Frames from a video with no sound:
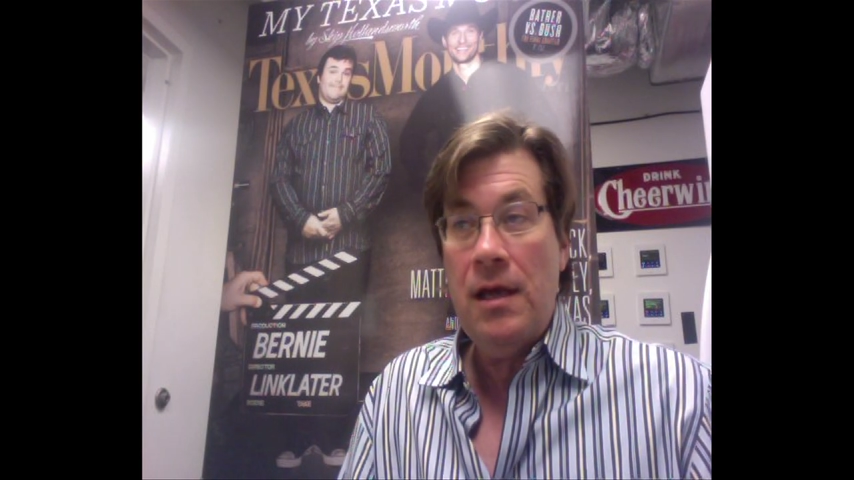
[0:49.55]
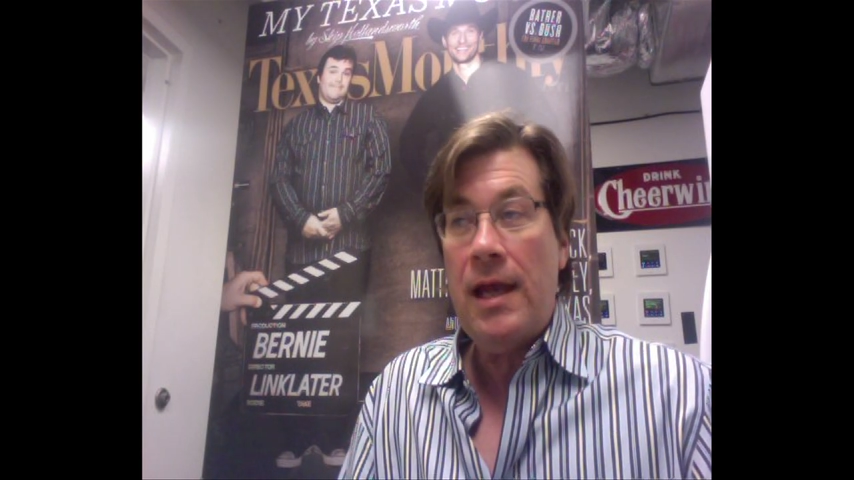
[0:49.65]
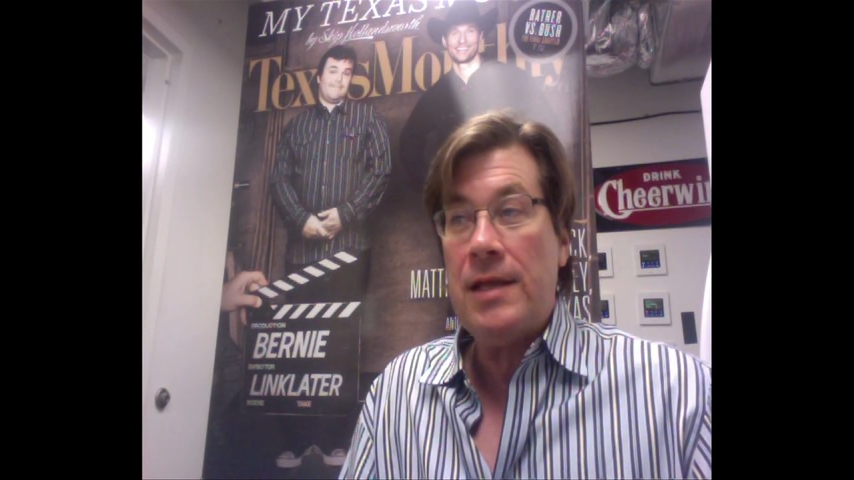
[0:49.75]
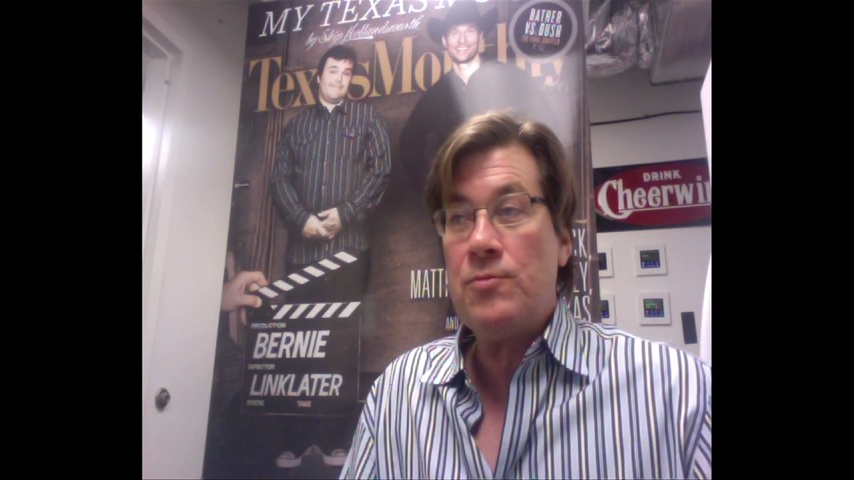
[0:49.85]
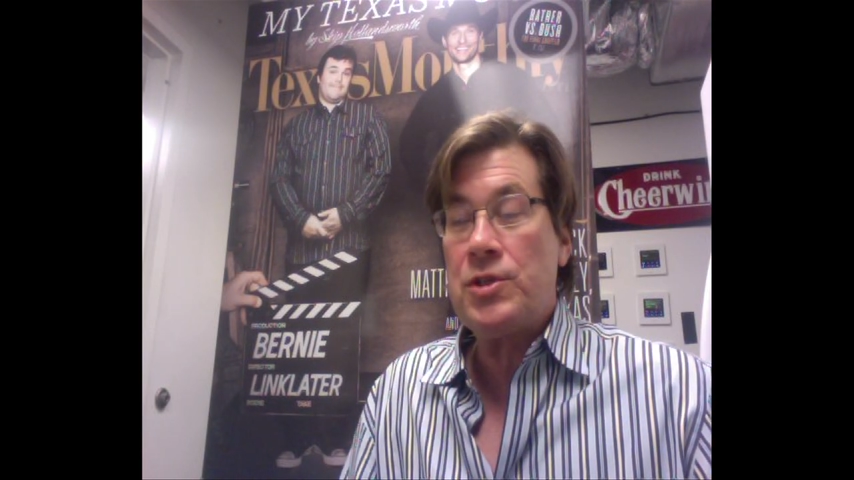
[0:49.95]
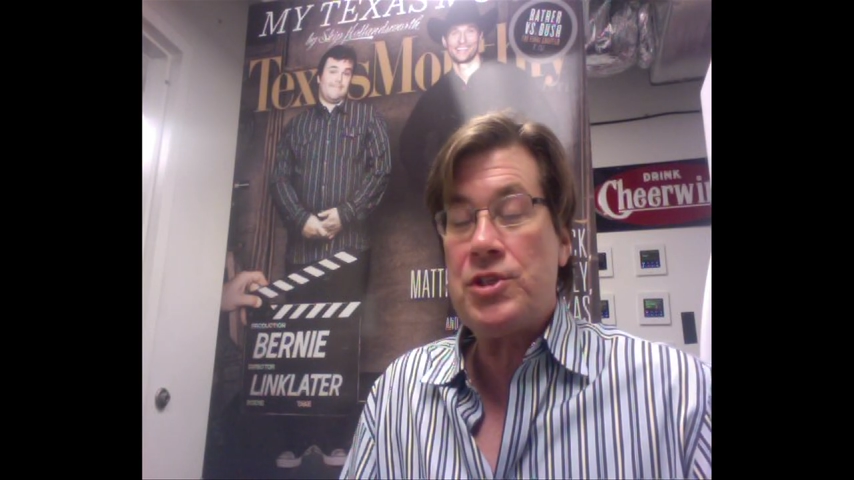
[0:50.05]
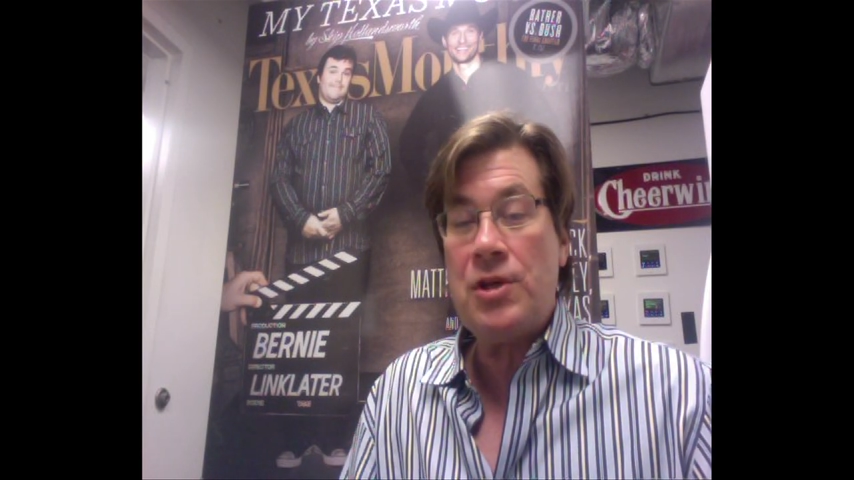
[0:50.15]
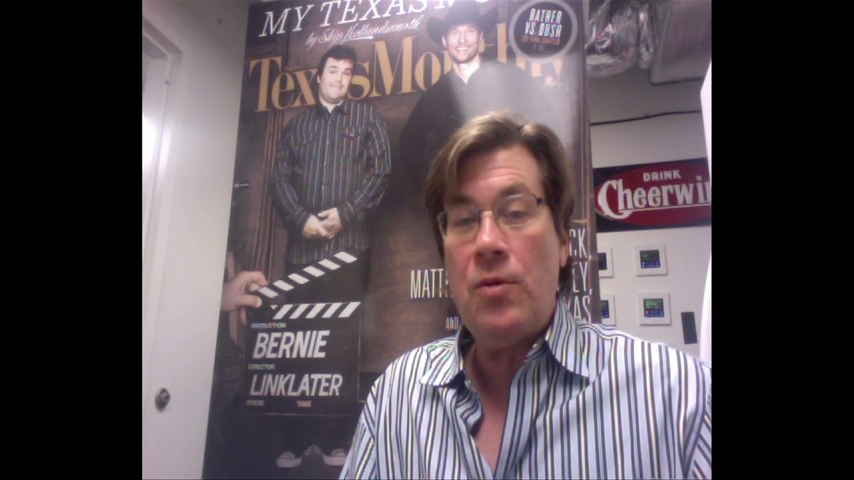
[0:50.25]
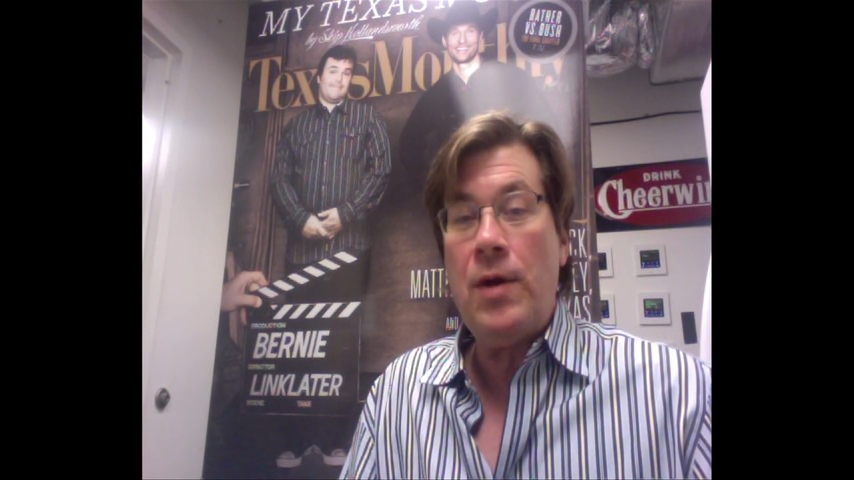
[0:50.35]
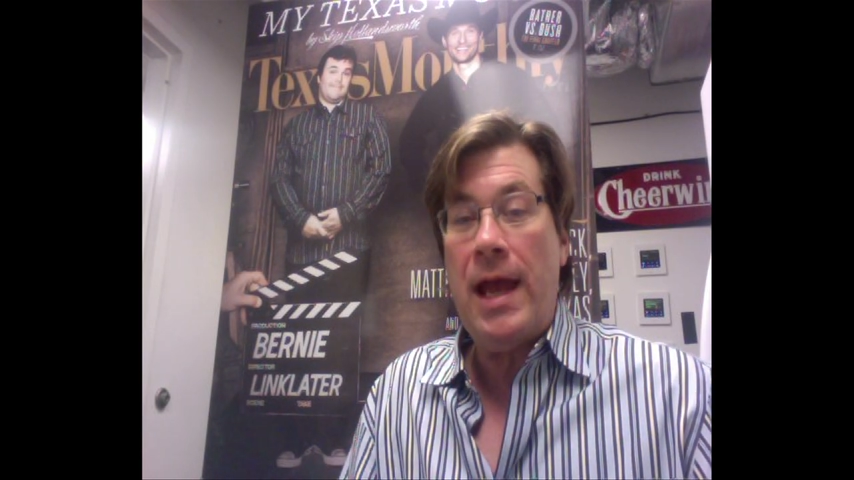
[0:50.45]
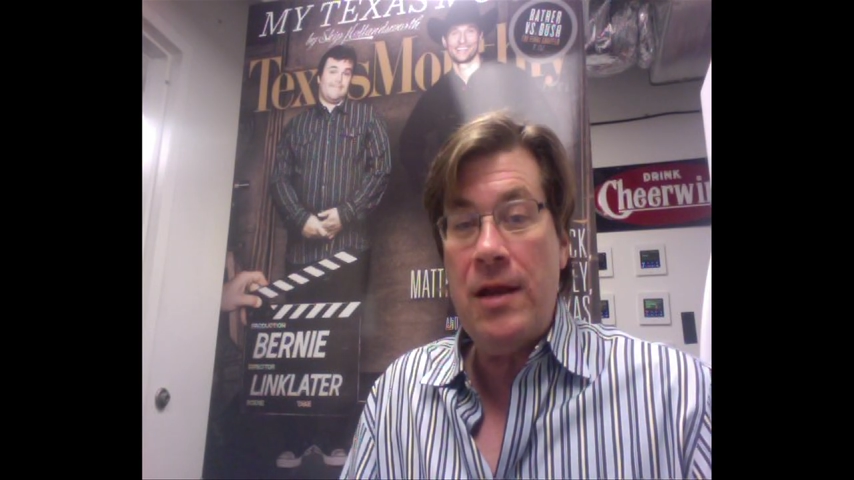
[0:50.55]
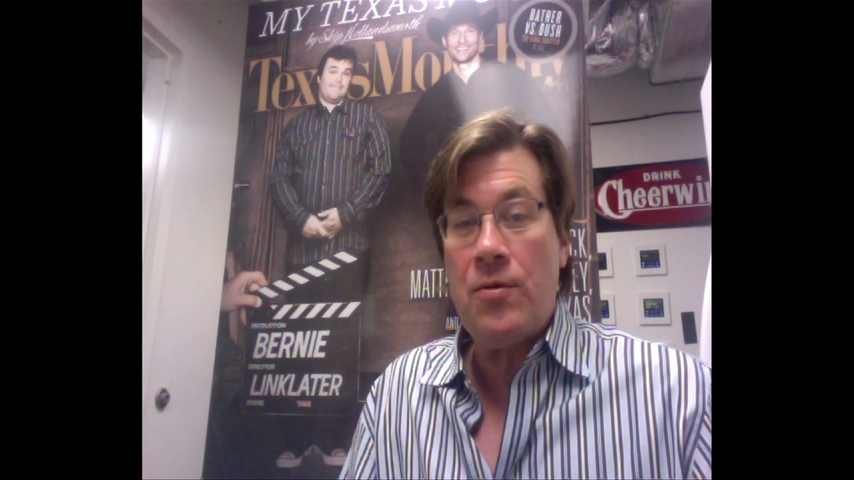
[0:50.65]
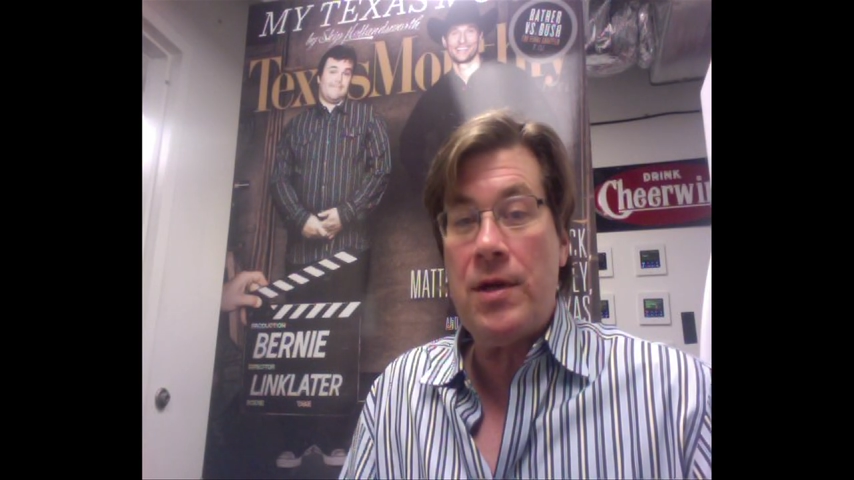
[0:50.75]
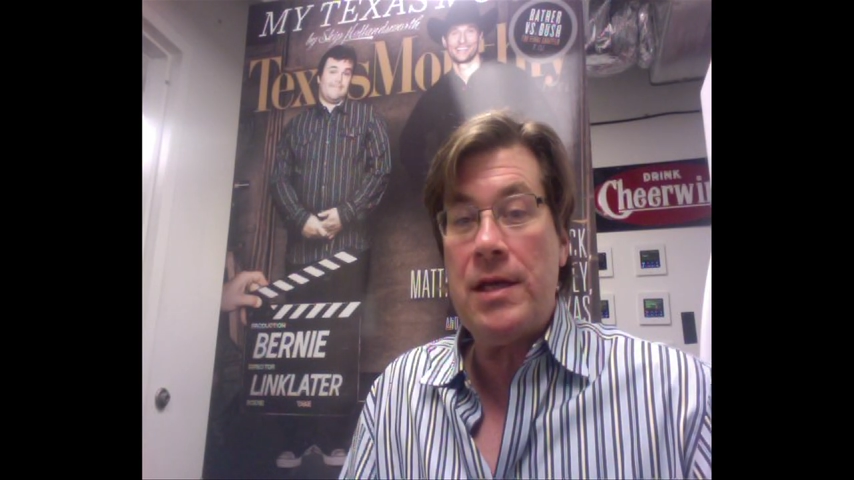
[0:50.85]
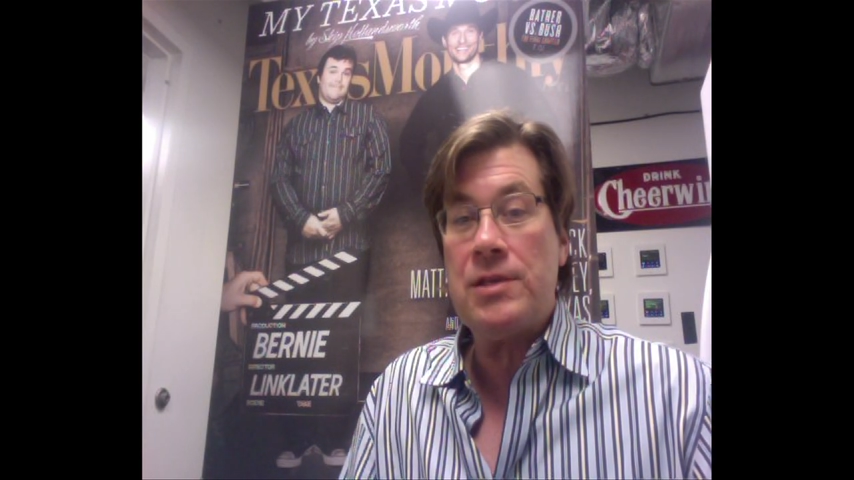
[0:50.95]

and was so angry